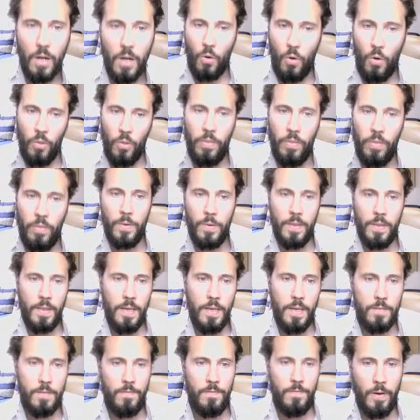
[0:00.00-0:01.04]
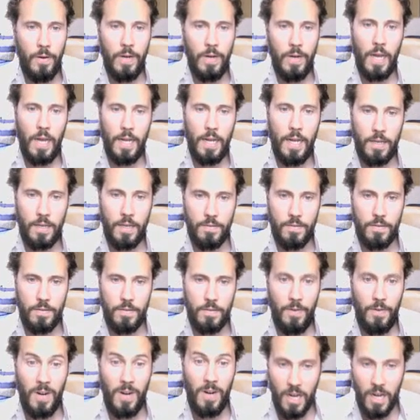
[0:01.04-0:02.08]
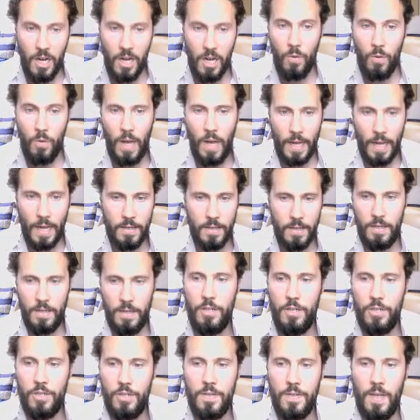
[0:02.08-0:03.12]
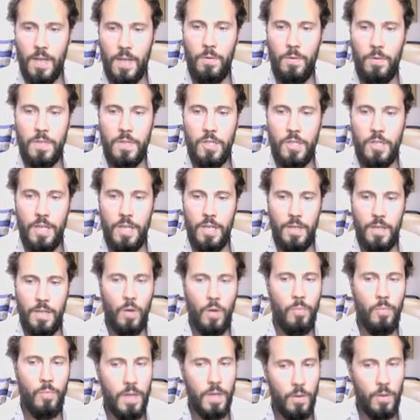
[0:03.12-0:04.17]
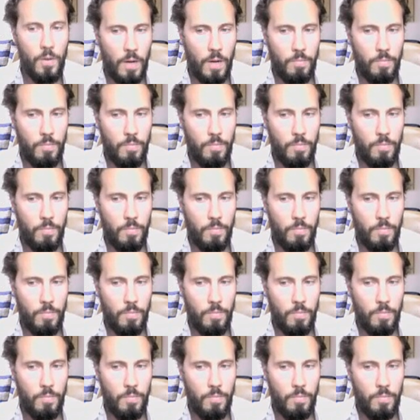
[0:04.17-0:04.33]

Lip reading: although in these very low light conditions I would have suggested opening your